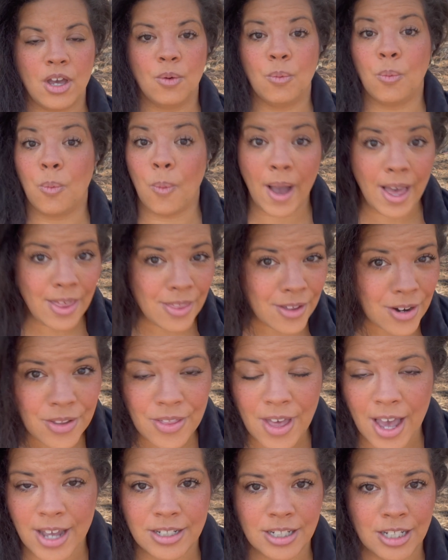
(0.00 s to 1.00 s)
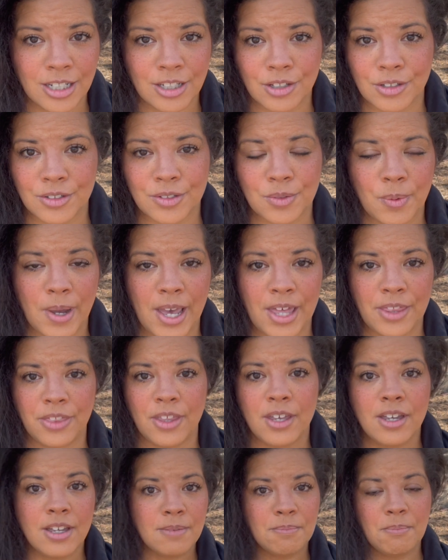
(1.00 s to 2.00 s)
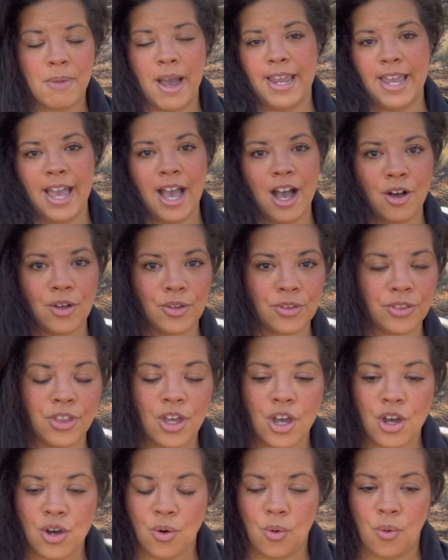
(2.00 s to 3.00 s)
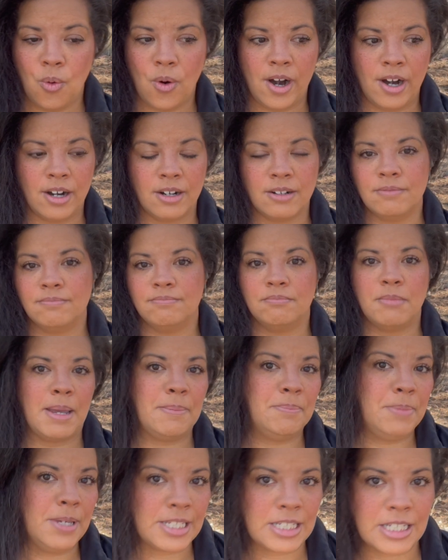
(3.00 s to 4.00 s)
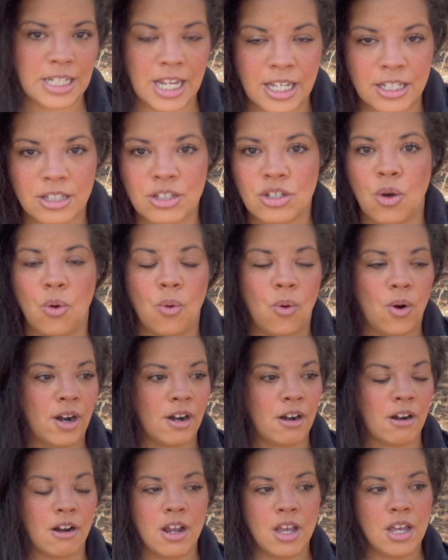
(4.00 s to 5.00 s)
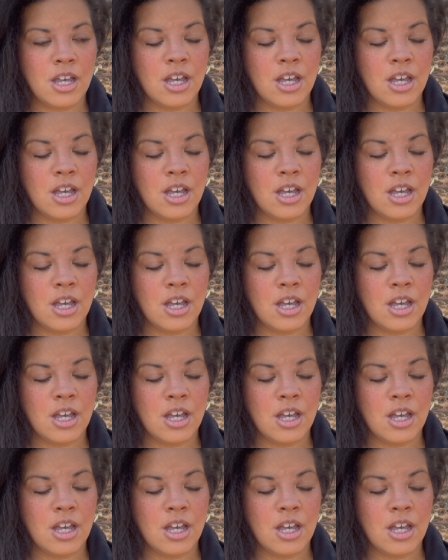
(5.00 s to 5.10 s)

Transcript: whether that deals with my health or my business or